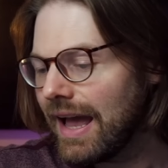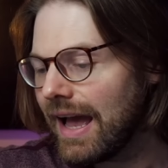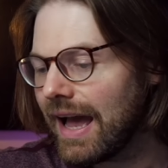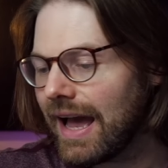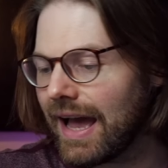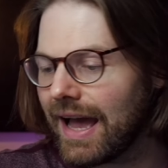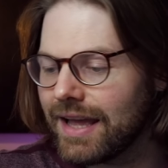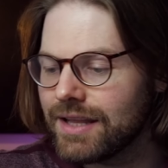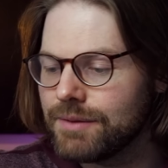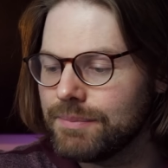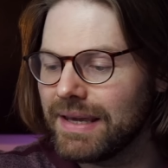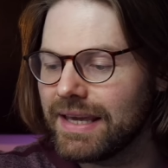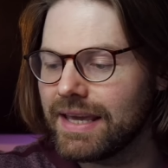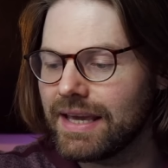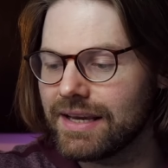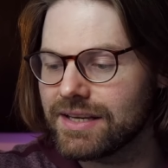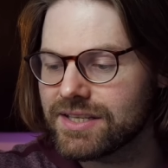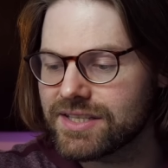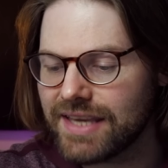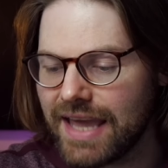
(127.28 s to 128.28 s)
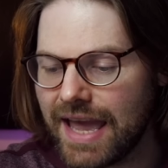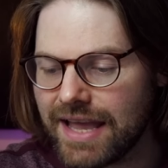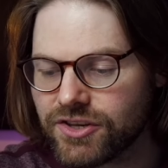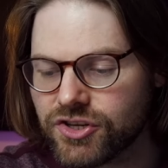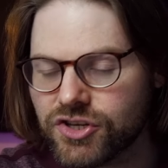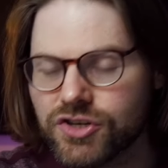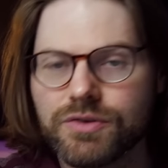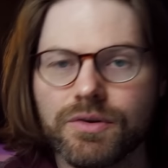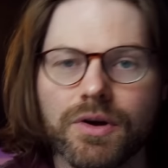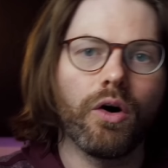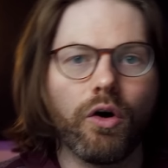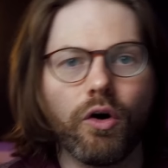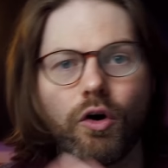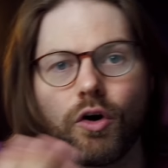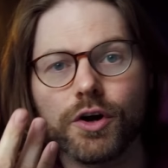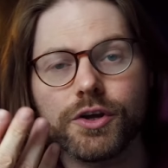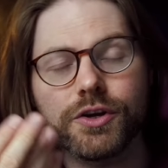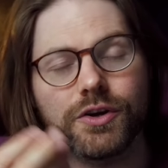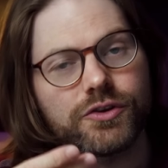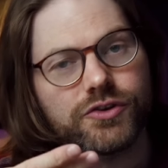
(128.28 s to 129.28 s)
and making a sketch,
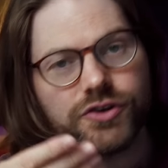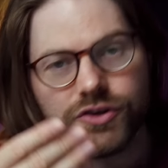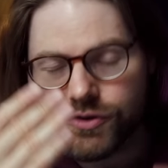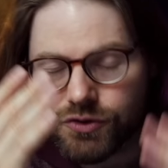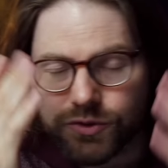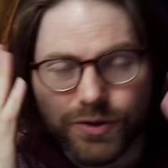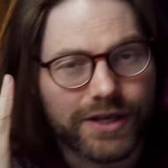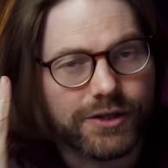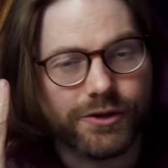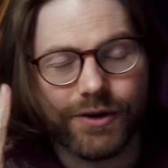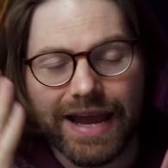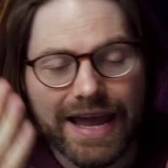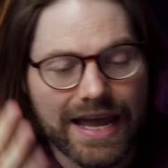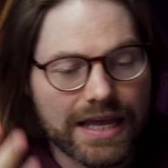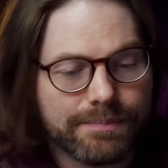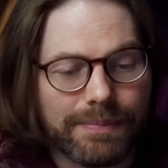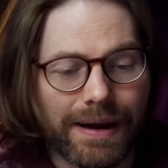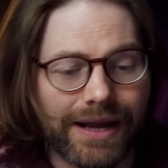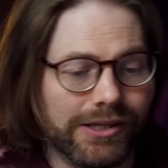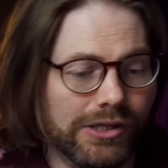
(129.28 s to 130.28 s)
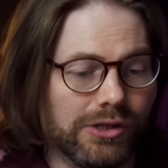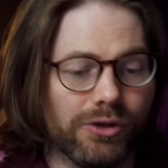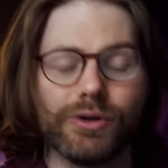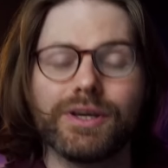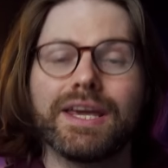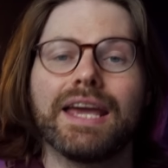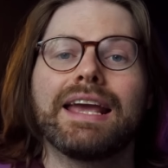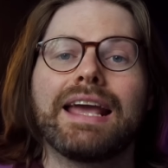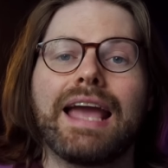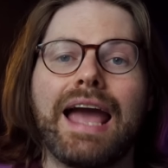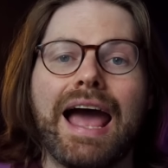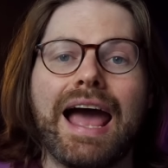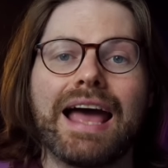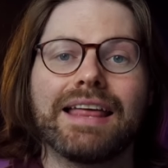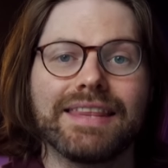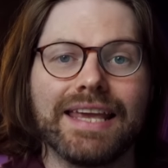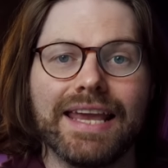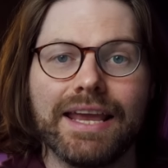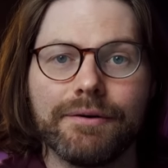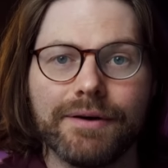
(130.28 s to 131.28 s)
or you can just do it in your head by looking at
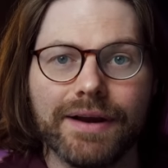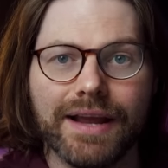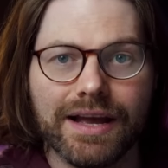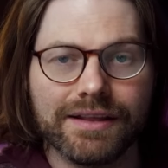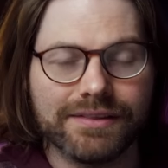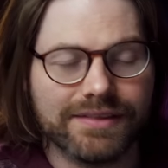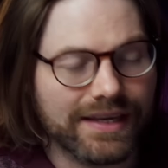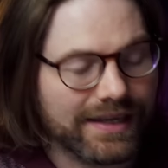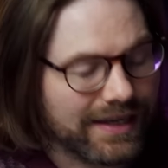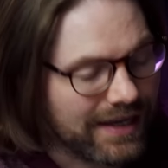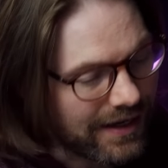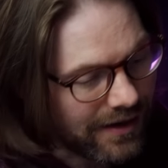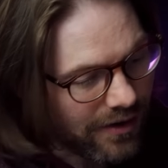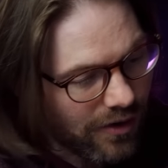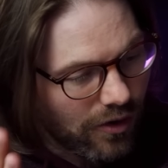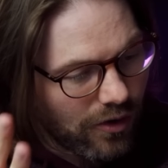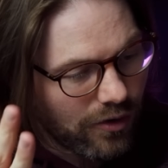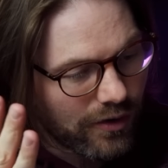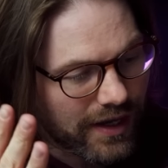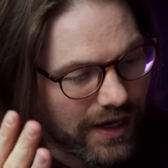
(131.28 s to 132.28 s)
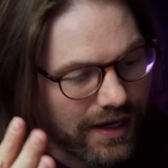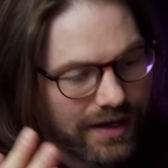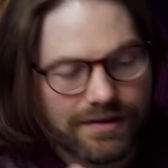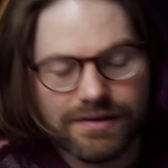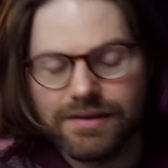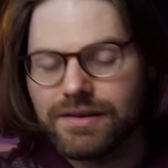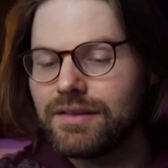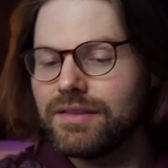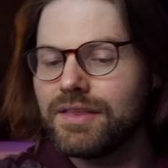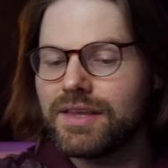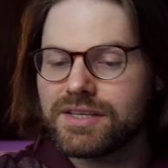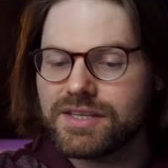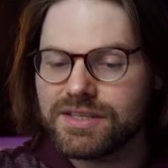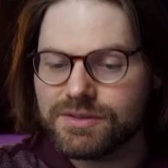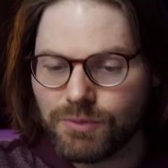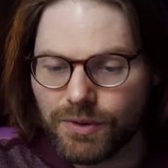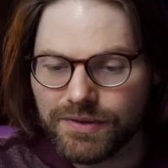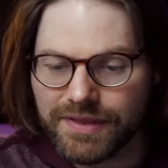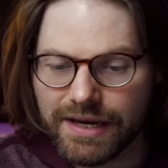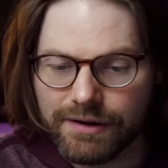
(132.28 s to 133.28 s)
the area and thinking, okay, this
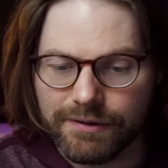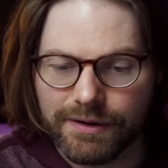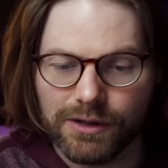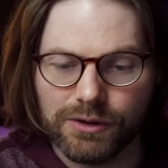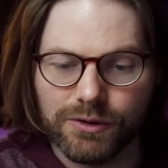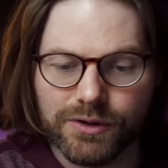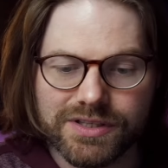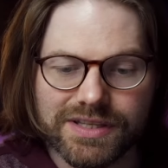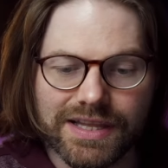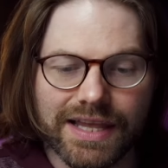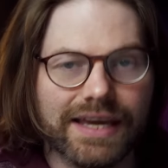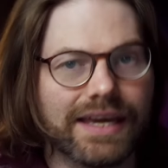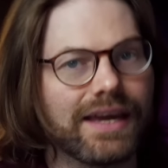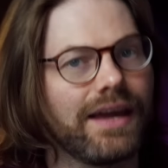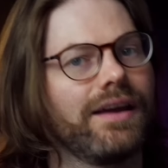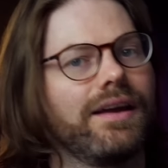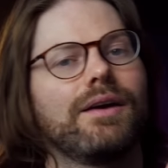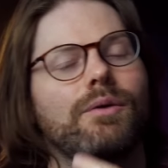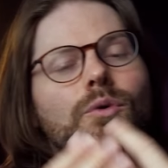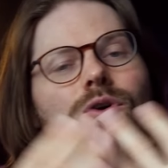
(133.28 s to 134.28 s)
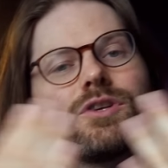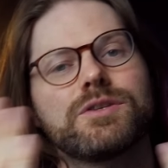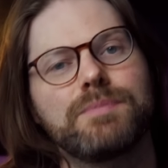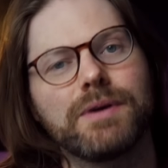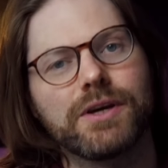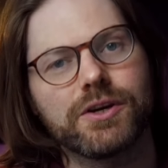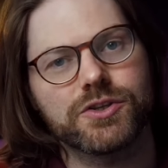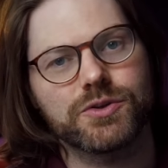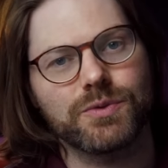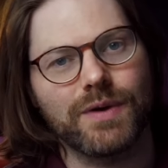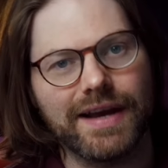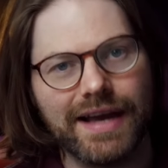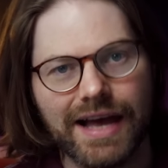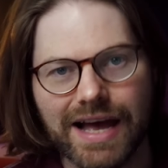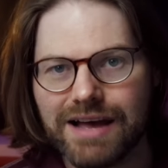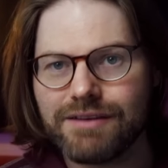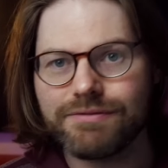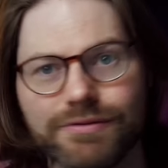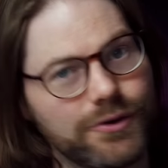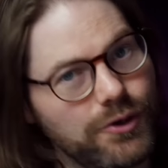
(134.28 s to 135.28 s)
is what the area looks like. What speakers do I
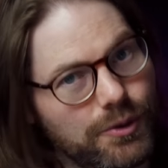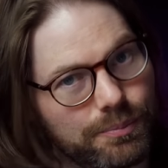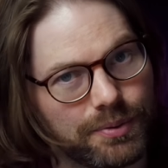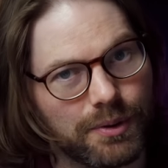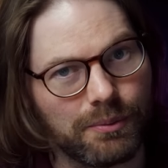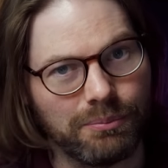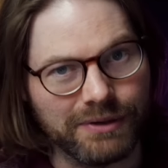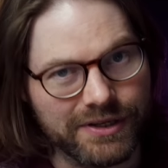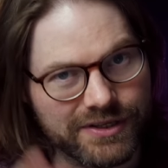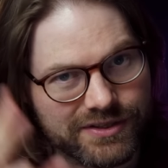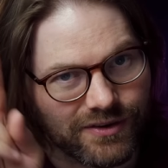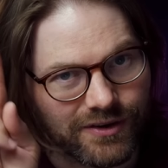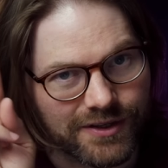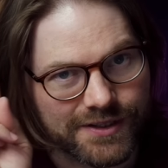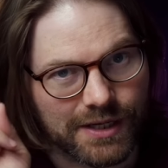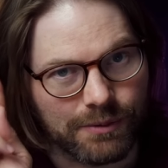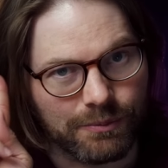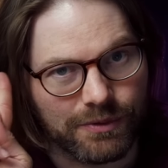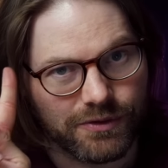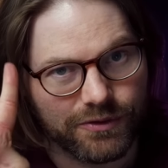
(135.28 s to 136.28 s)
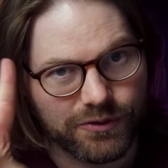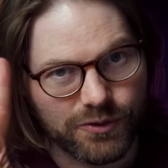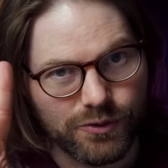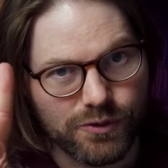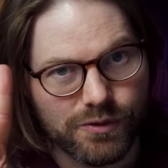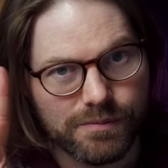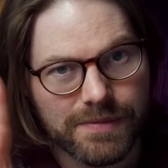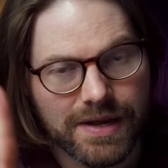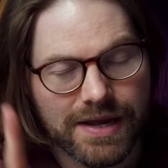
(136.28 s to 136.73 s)
have? You're probably starting with 2.